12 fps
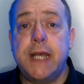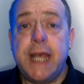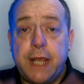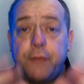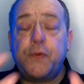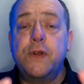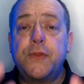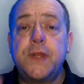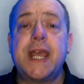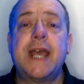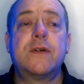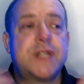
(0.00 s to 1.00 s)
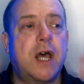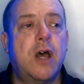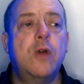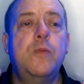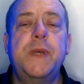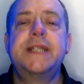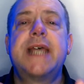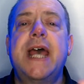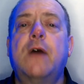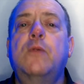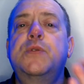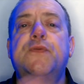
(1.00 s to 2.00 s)
If nothing else, I hope it's
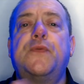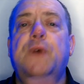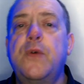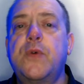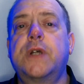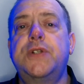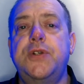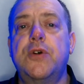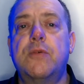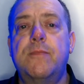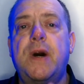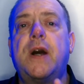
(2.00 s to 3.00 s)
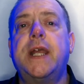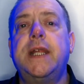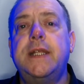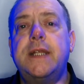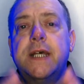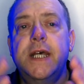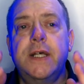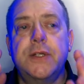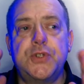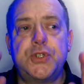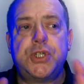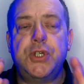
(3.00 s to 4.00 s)
helped focus your mind
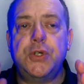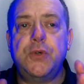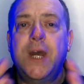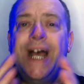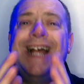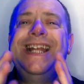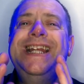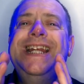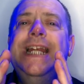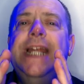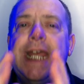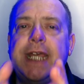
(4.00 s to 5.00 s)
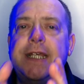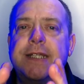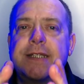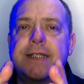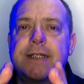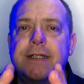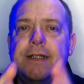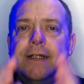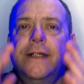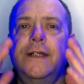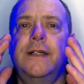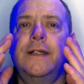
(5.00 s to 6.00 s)
to at least
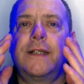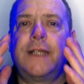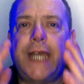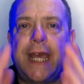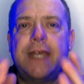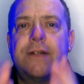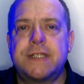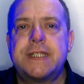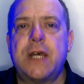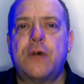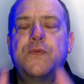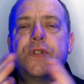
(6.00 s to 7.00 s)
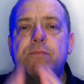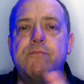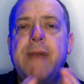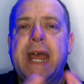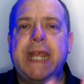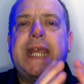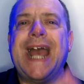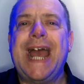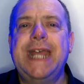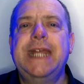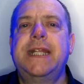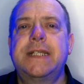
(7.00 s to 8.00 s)
get yourself to make
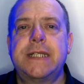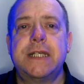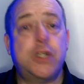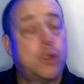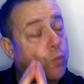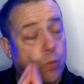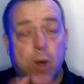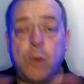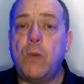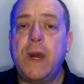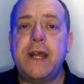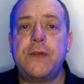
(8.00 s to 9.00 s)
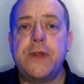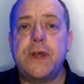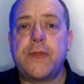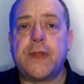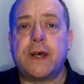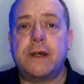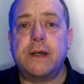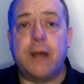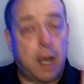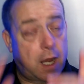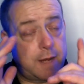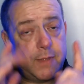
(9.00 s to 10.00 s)
a decision one way or the other.
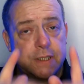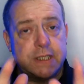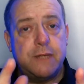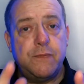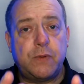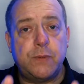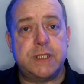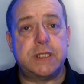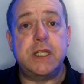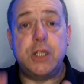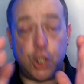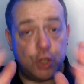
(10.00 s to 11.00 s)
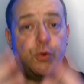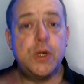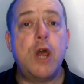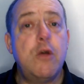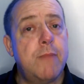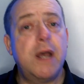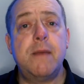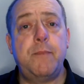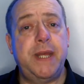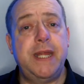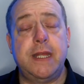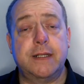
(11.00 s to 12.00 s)
I'm not influencing you. You know my
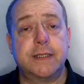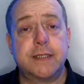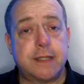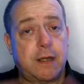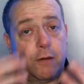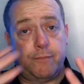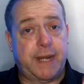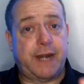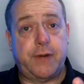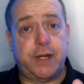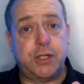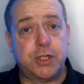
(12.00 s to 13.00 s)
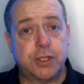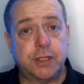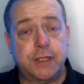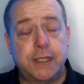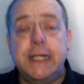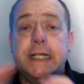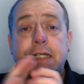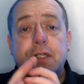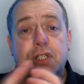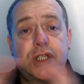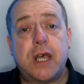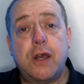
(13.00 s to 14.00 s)
opinions on marriage.
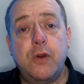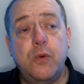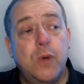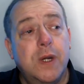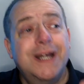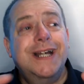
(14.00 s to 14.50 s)
So